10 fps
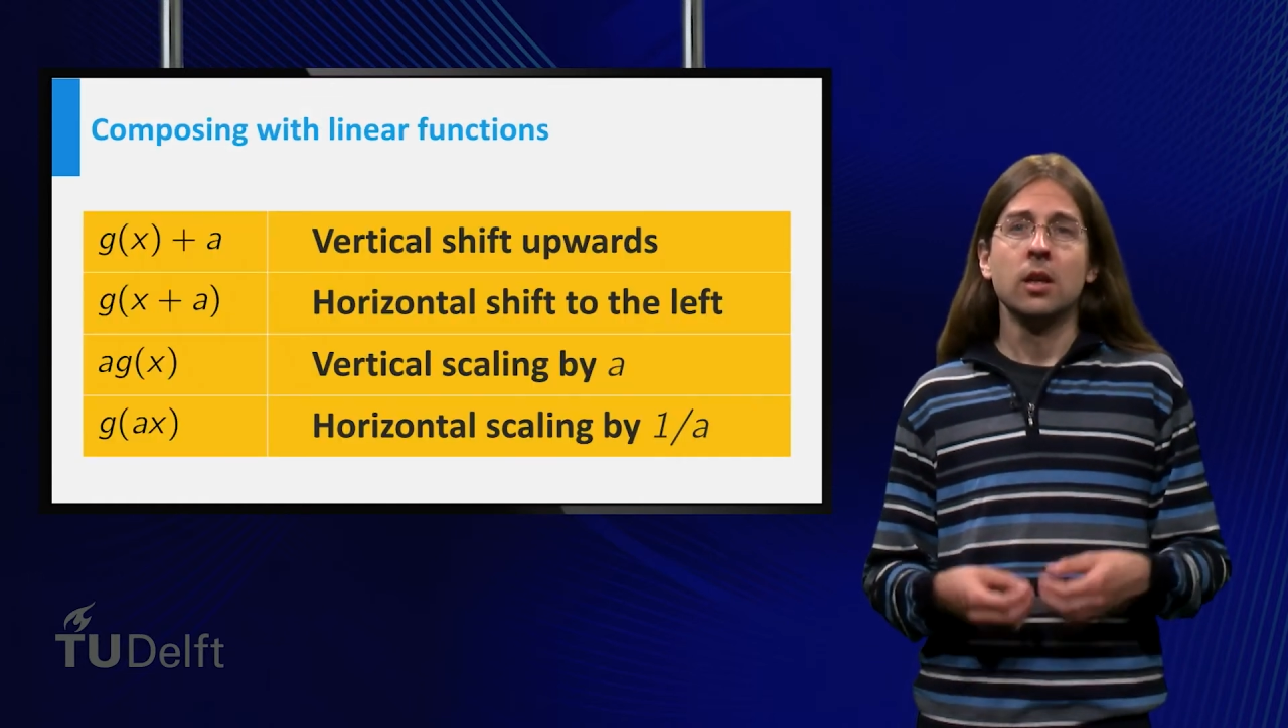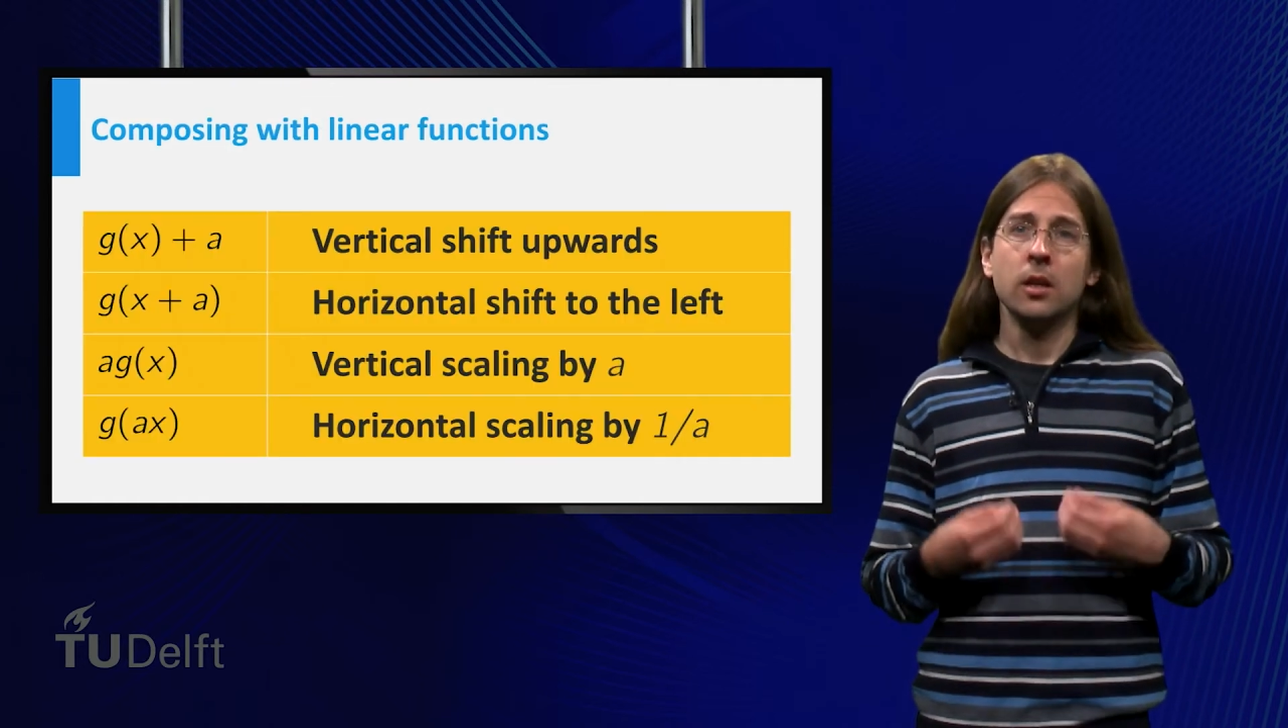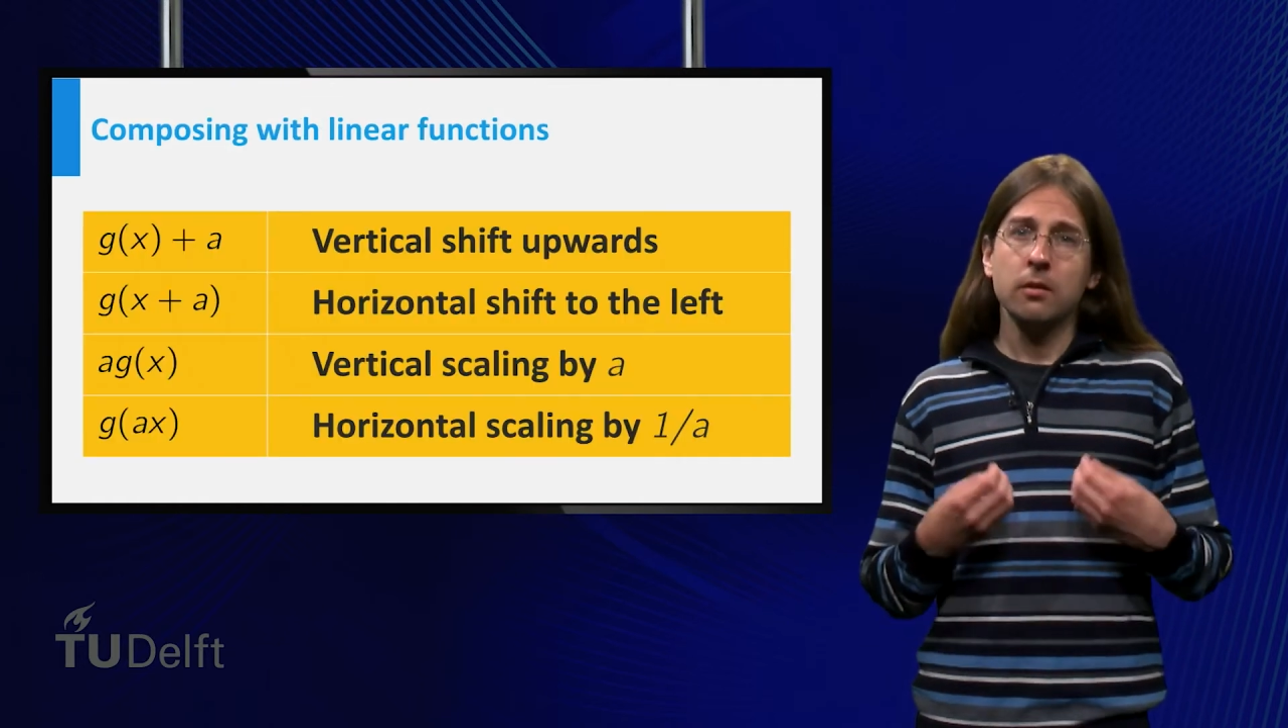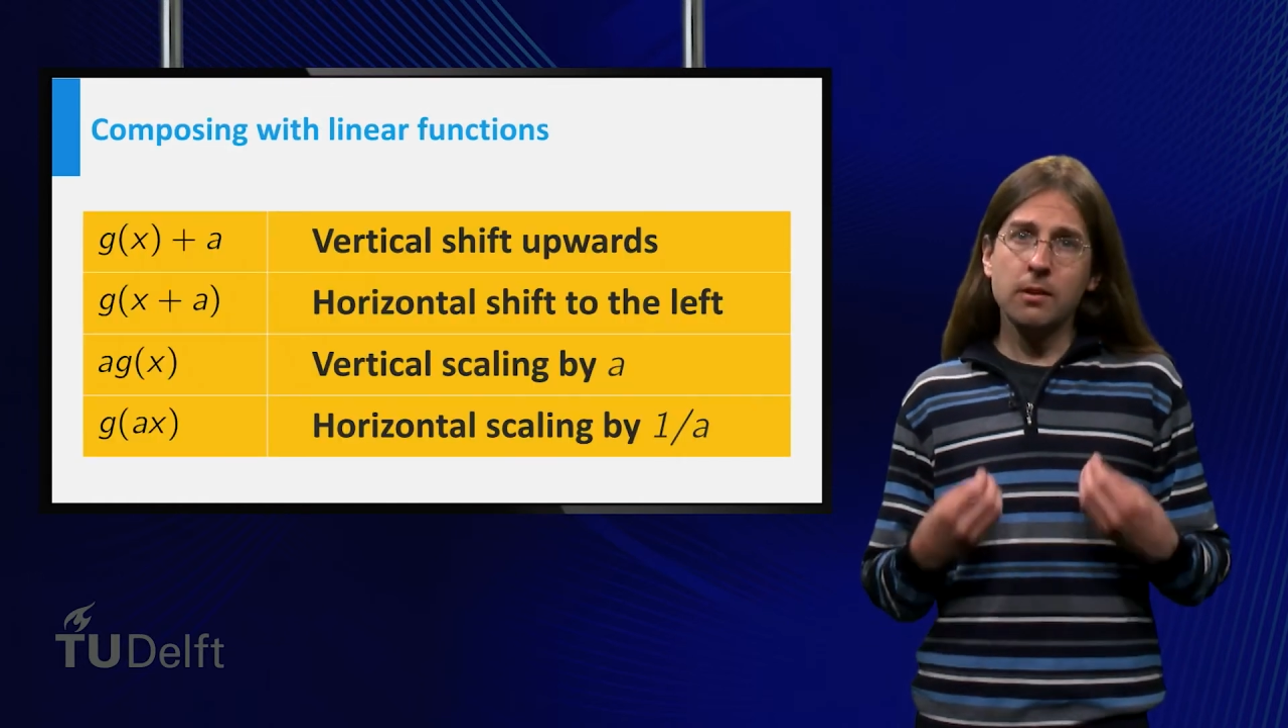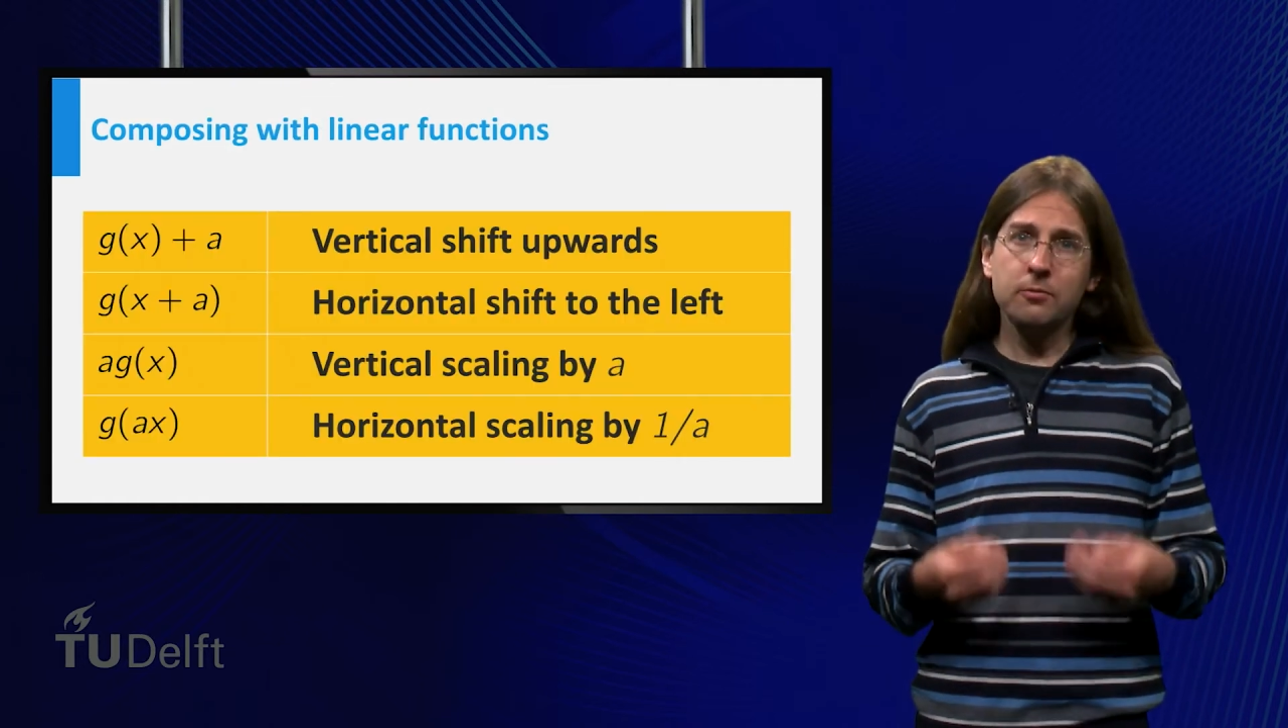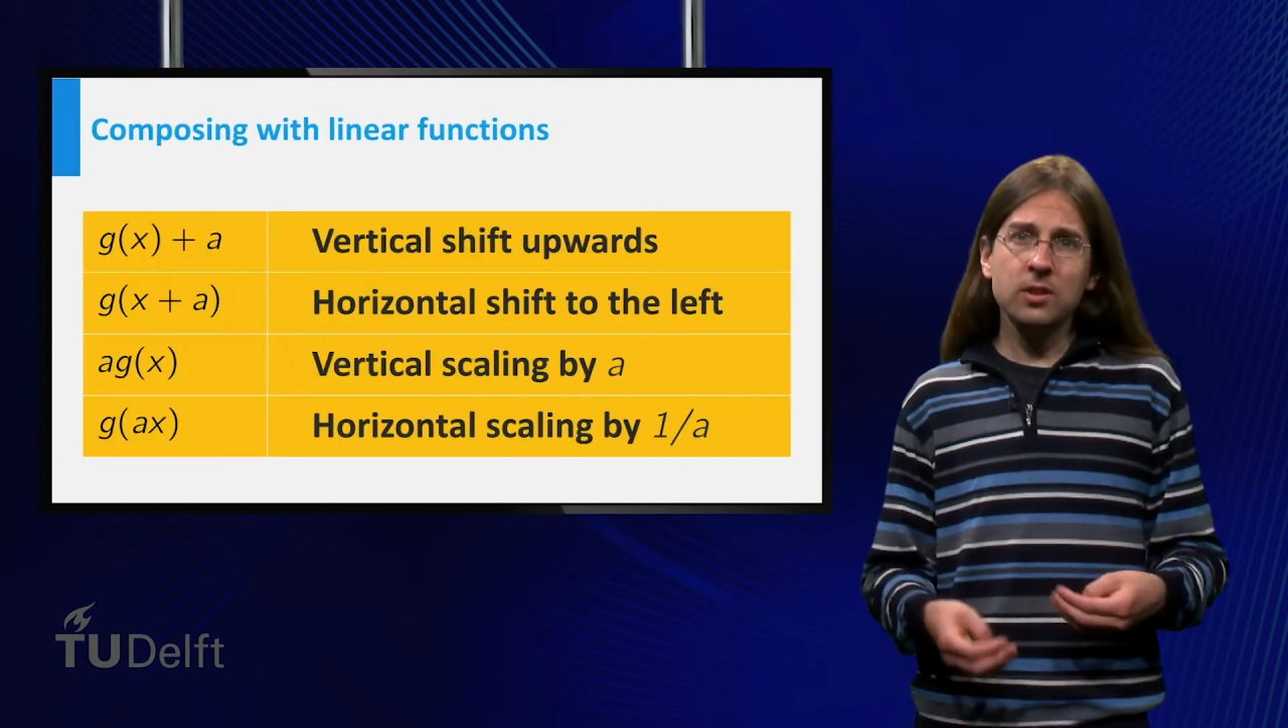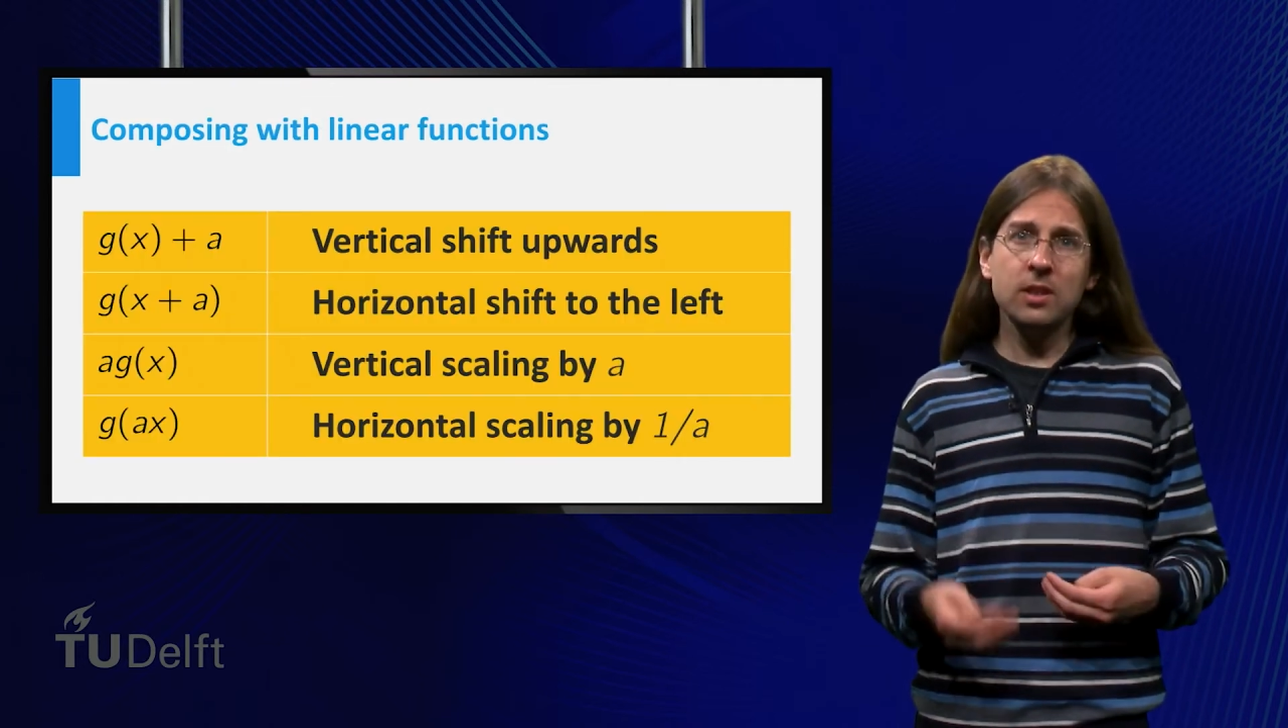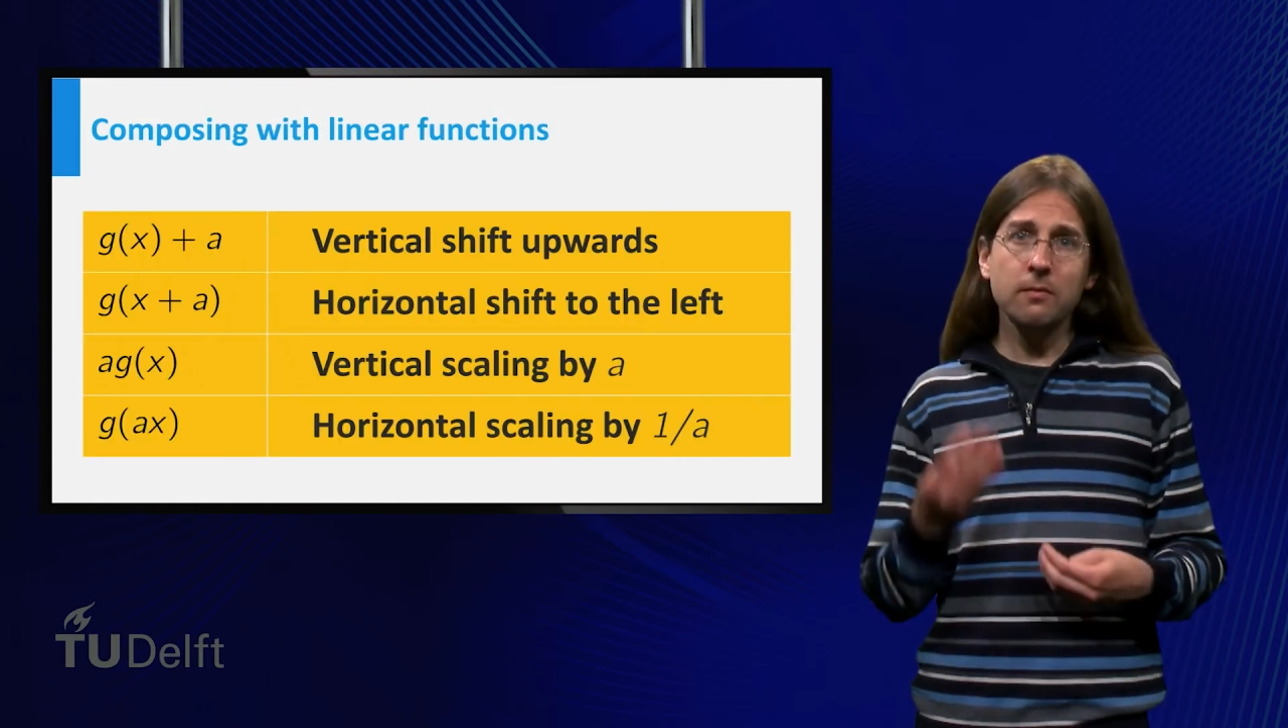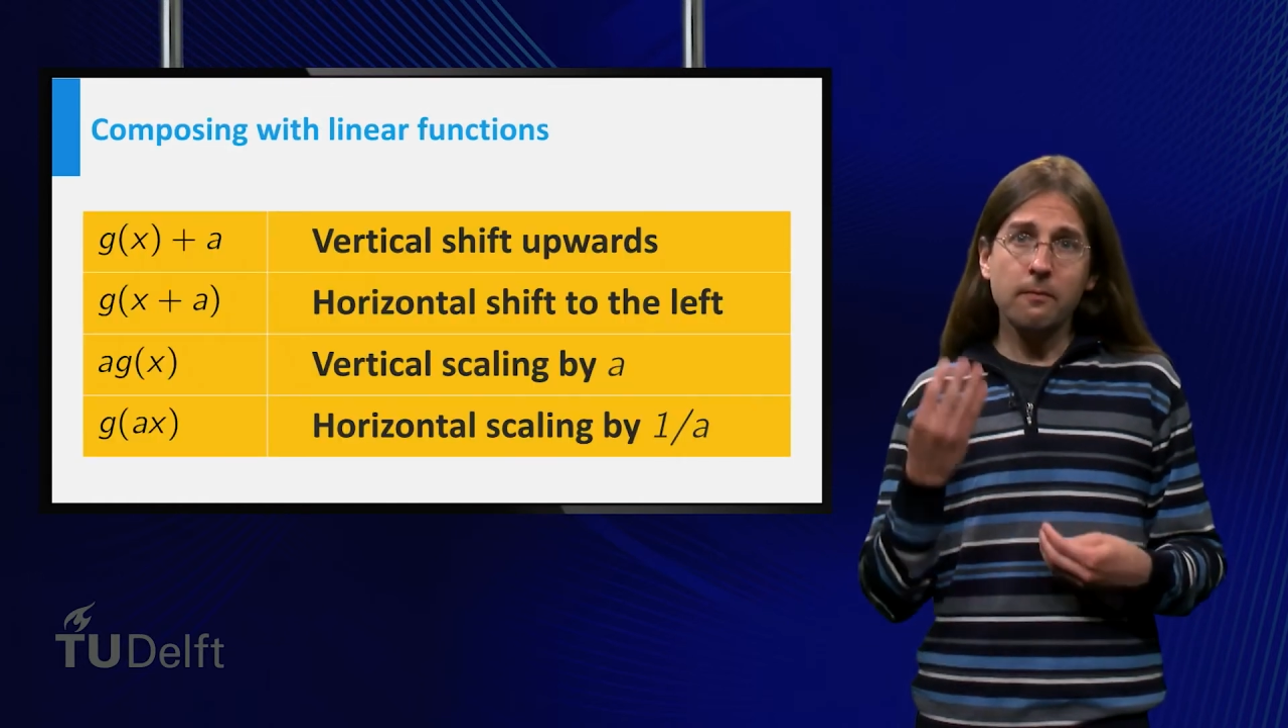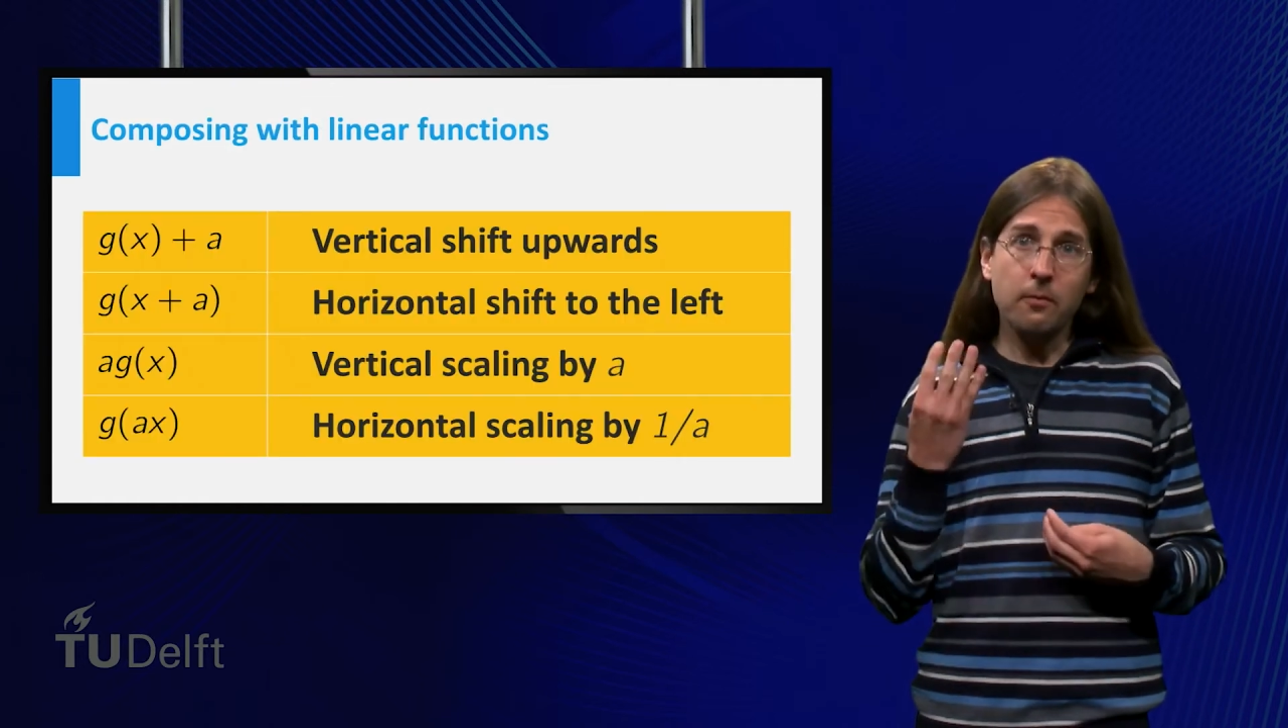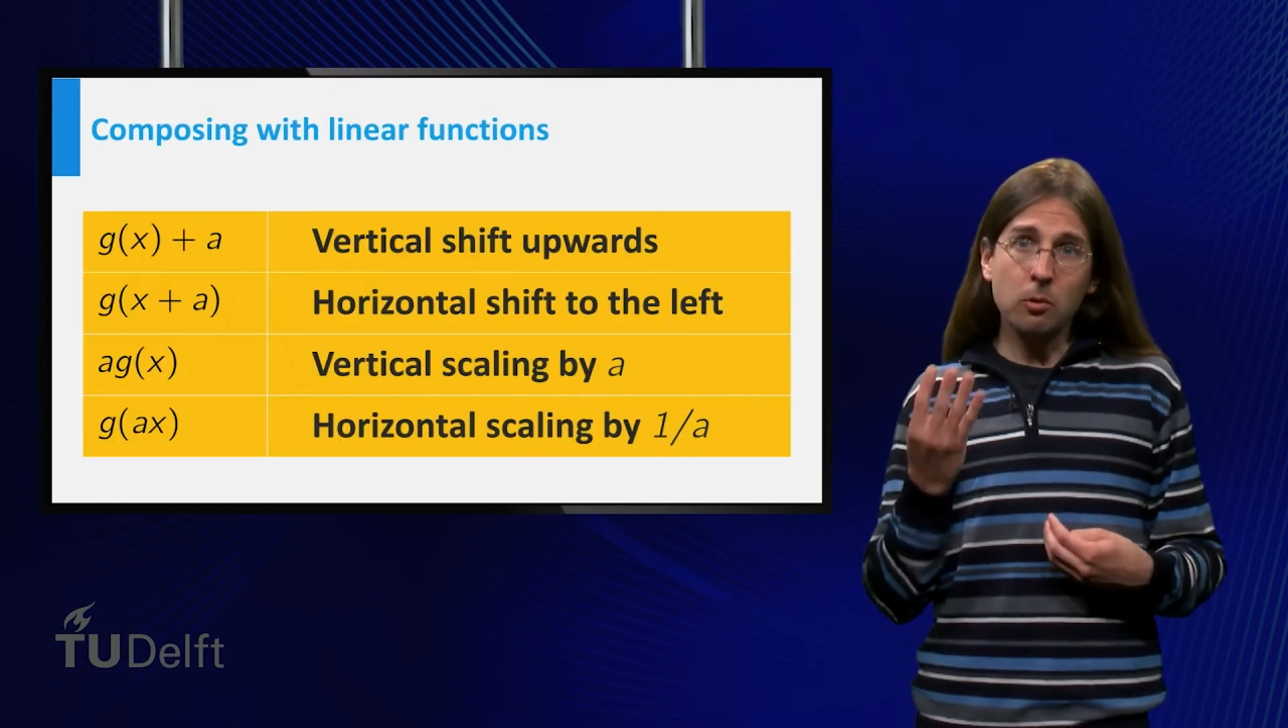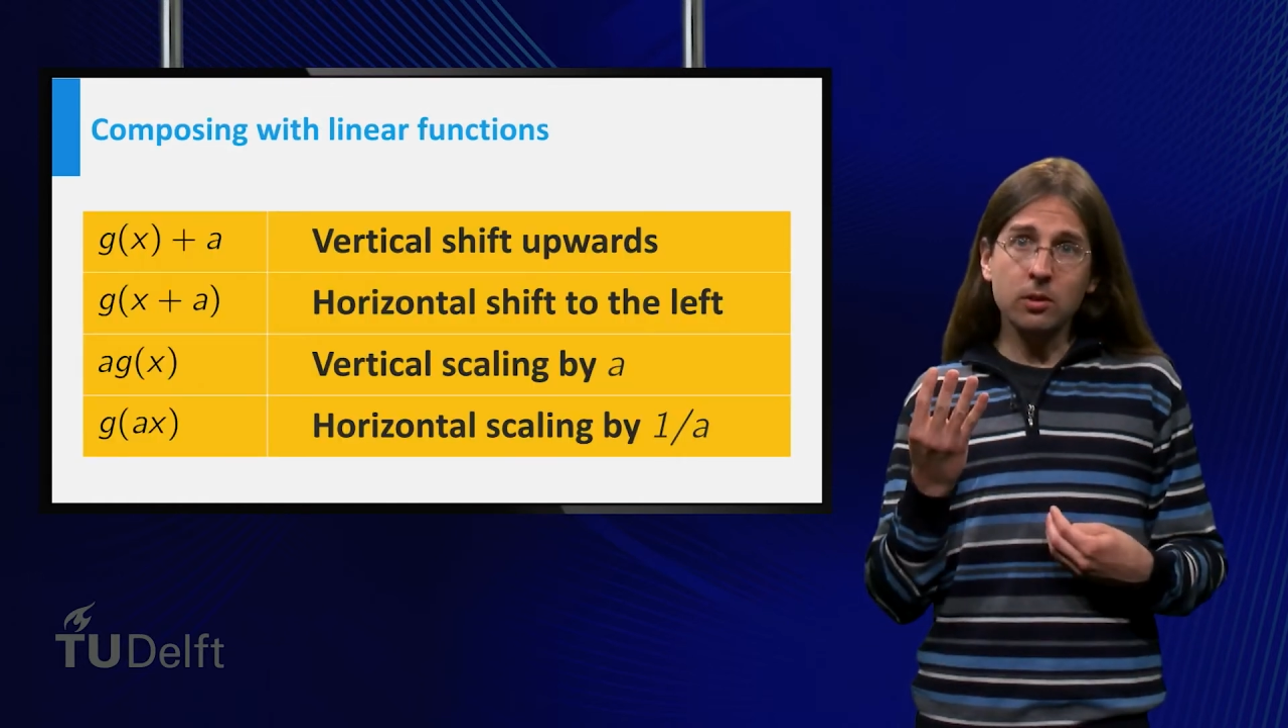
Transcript: We have seen four